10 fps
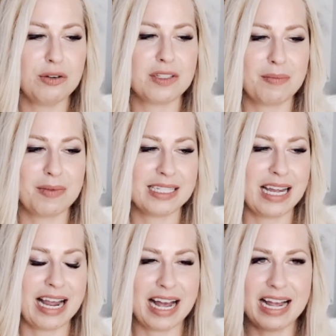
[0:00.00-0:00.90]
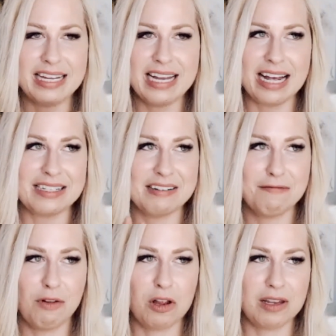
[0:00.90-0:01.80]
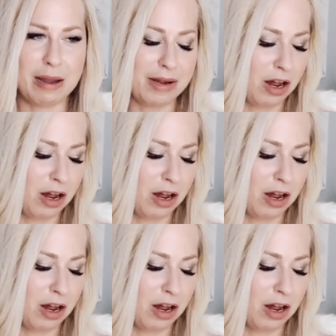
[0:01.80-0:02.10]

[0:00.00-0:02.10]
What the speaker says: if something's like a yes in full alignment,